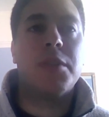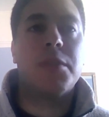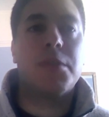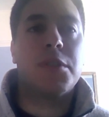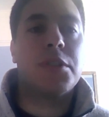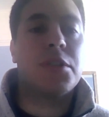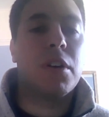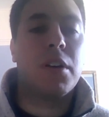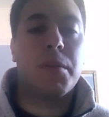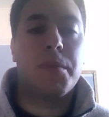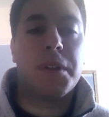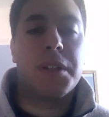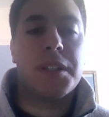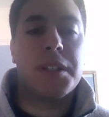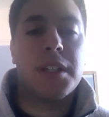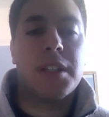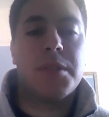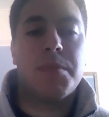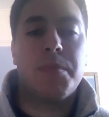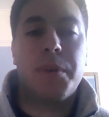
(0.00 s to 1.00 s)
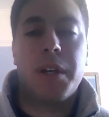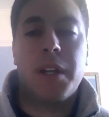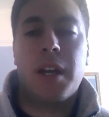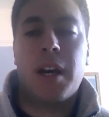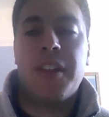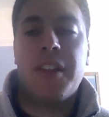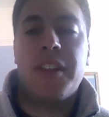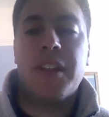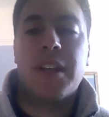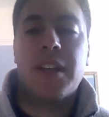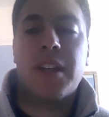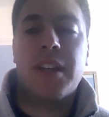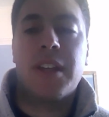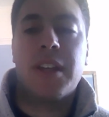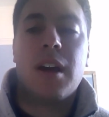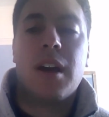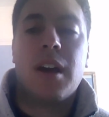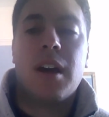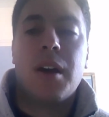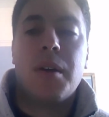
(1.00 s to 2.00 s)
would start a business. But I think
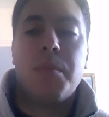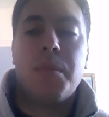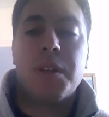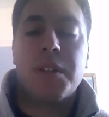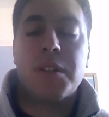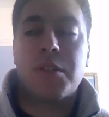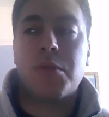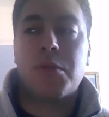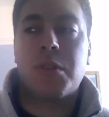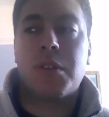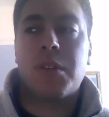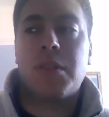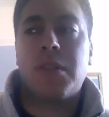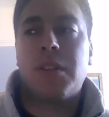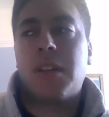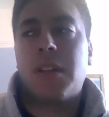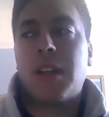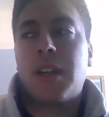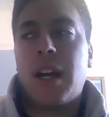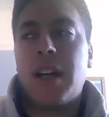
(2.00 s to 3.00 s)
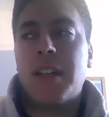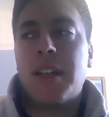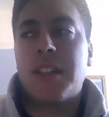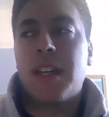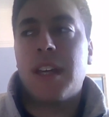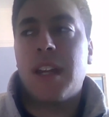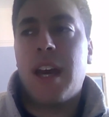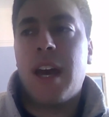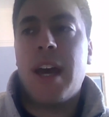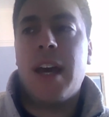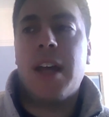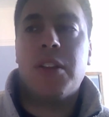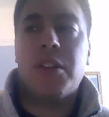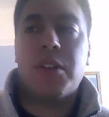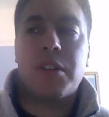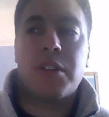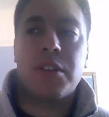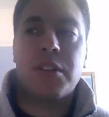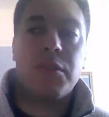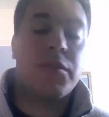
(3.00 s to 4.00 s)
business school kind of said, hey,
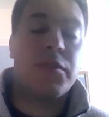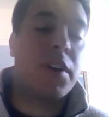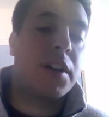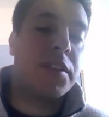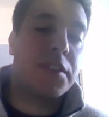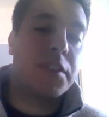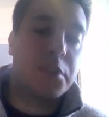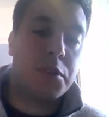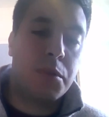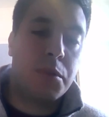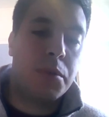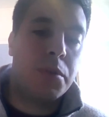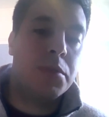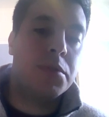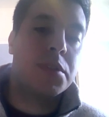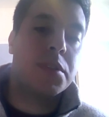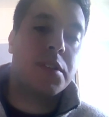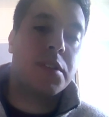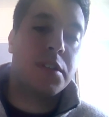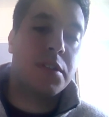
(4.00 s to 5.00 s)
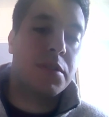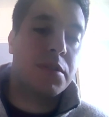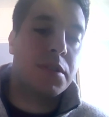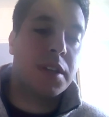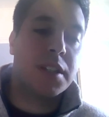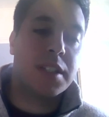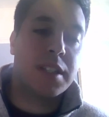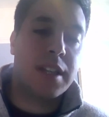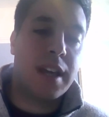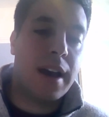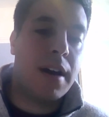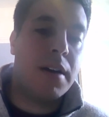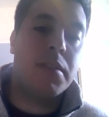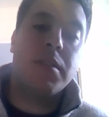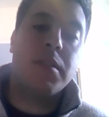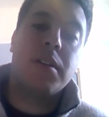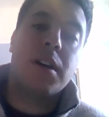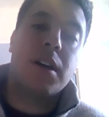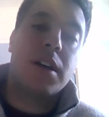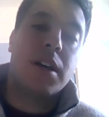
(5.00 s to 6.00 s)
look, you've got the tools to do this
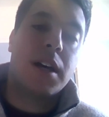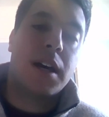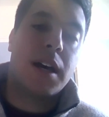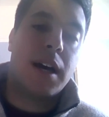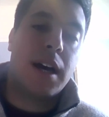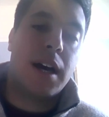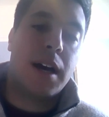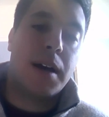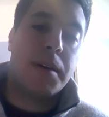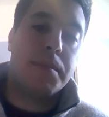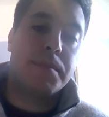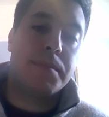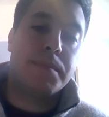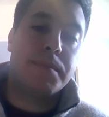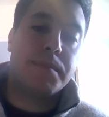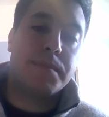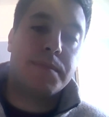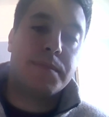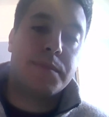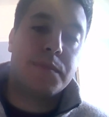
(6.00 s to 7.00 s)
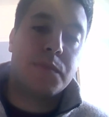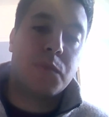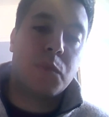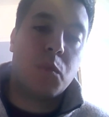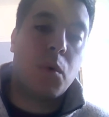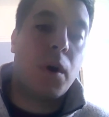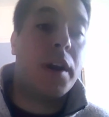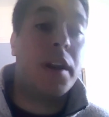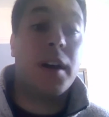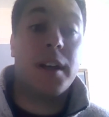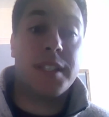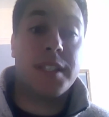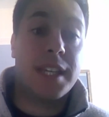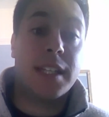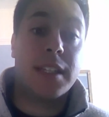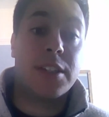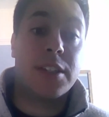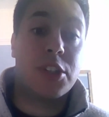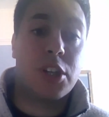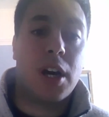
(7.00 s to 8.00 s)
now. Um, why not
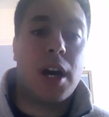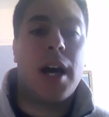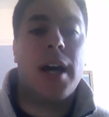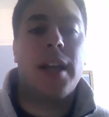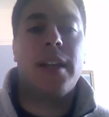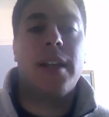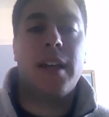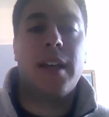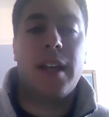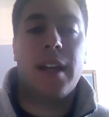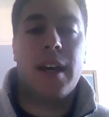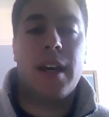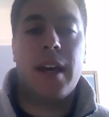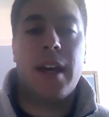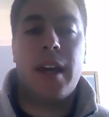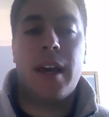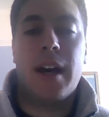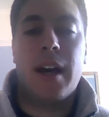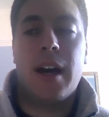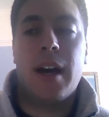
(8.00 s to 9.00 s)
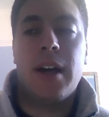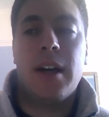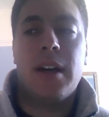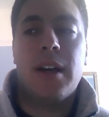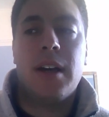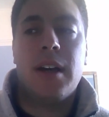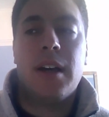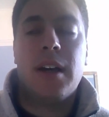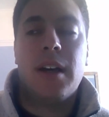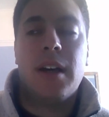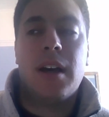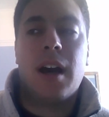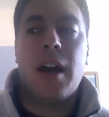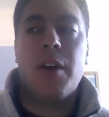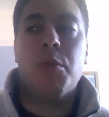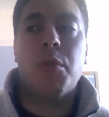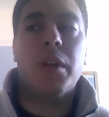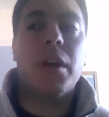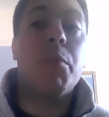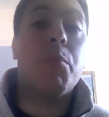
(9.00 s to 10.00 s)
take the shot? And I
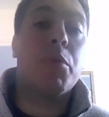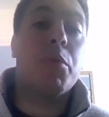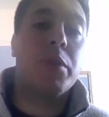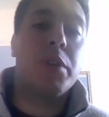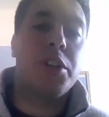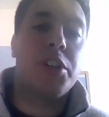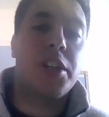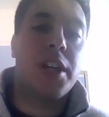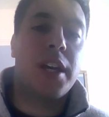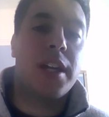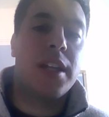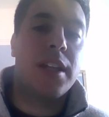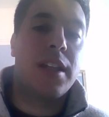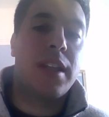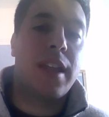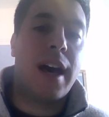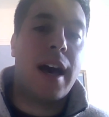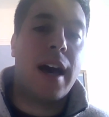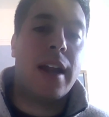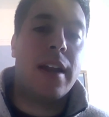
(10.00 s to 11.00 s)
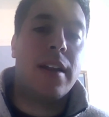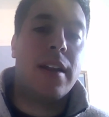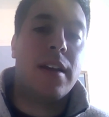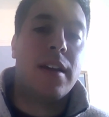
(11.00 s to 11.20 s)
really appreciated that